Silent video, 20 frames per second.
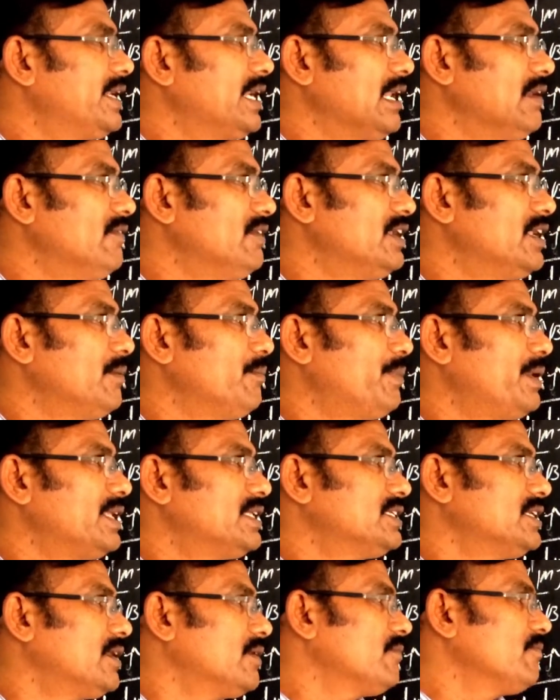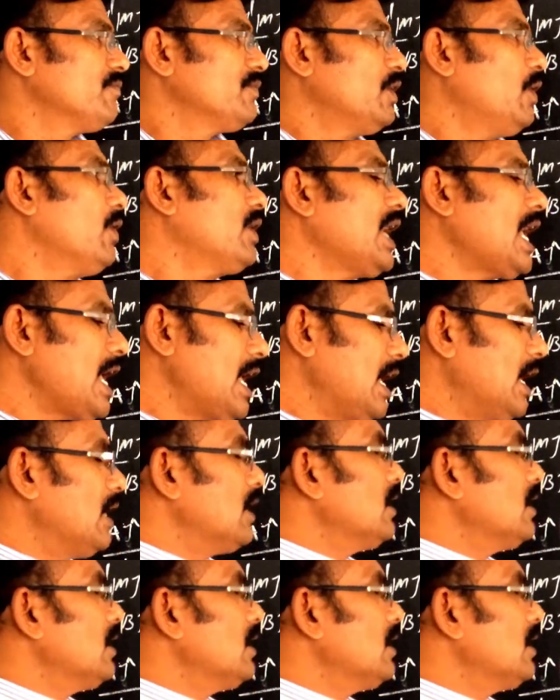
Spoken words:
Kelvin temperature. Okay,